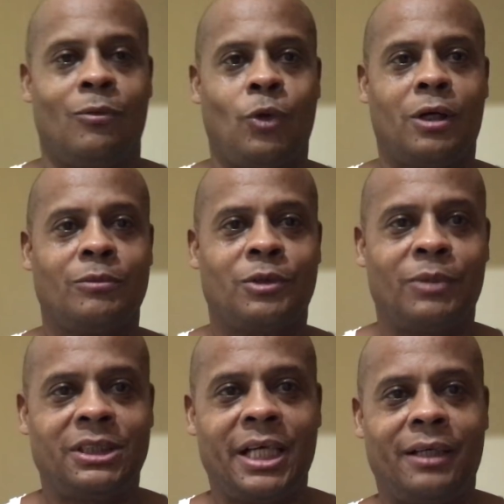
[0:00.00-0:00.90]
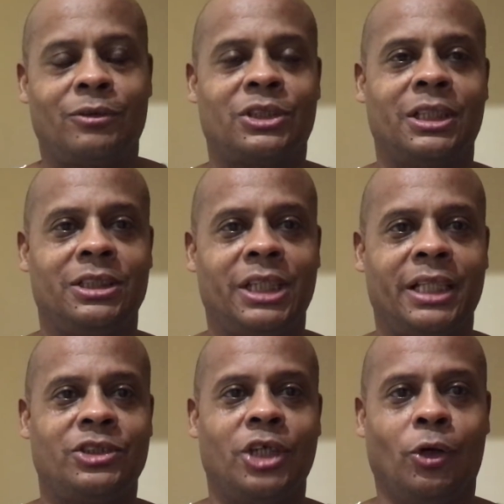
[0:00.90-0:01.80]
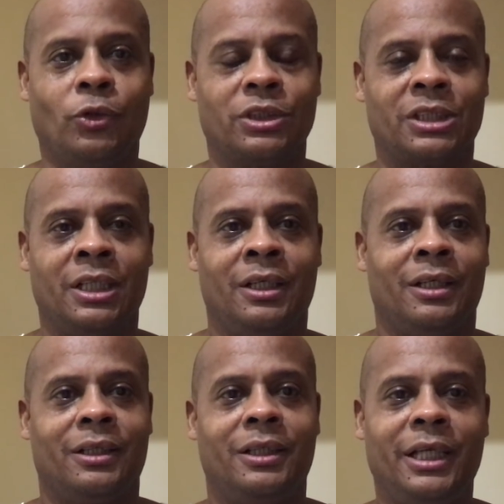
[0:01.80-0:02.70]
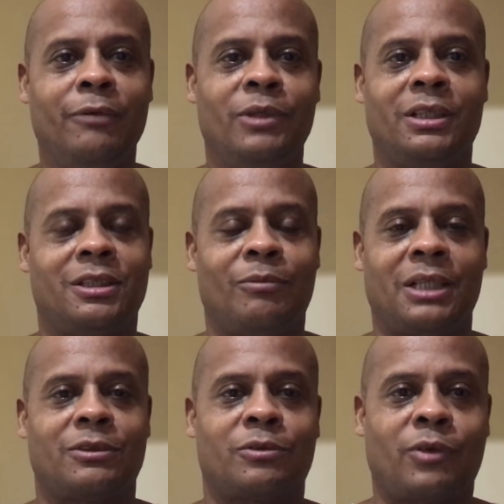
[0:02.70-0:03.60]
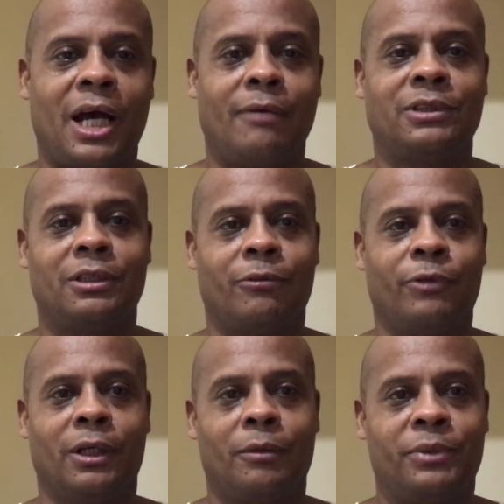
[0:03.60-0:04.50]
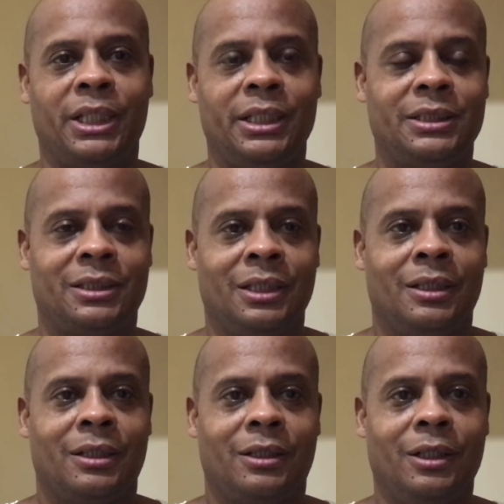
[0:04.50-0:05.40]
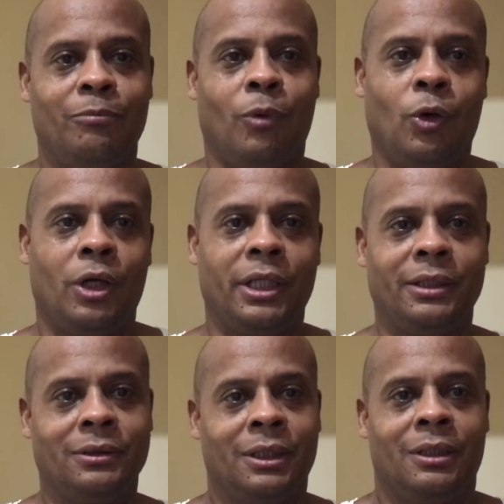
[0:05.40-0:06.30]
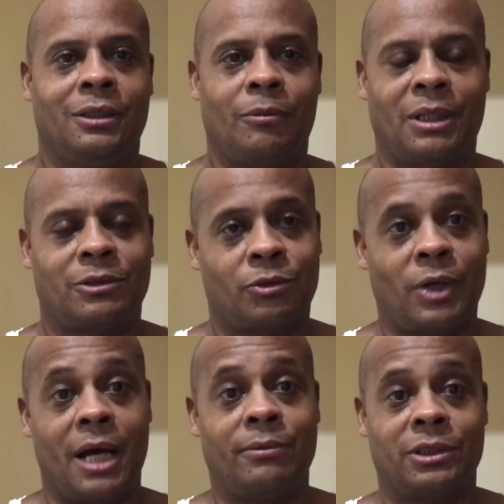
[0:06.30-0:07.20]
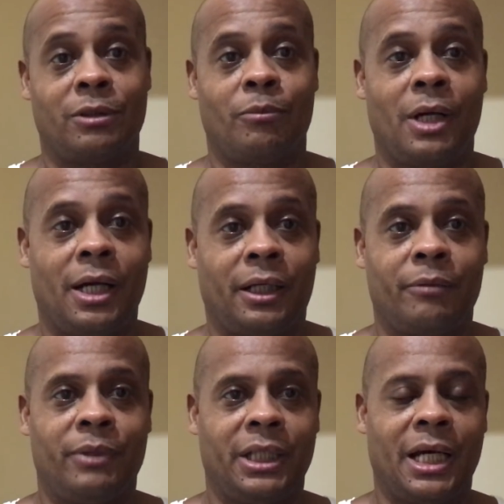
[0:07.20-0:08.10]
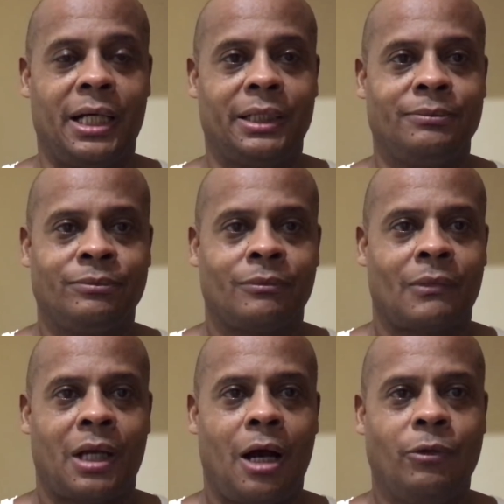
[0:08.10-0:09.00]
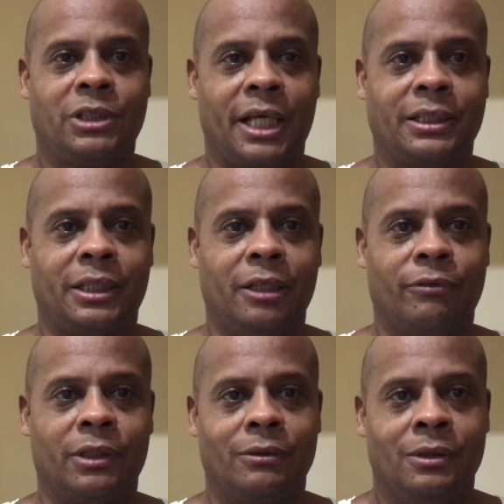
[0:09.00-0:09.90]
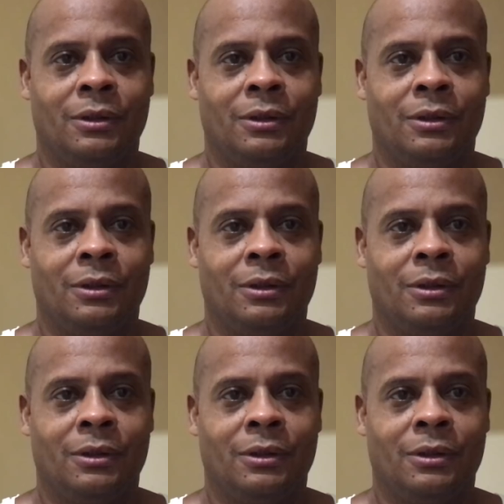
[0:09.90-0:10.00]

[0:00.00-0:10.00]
Welcome to my channel, Sunshine Shoulders. Good evening to my subscribers in the Philippines. Good morning to my subscribers in America and beyond. I always like to give a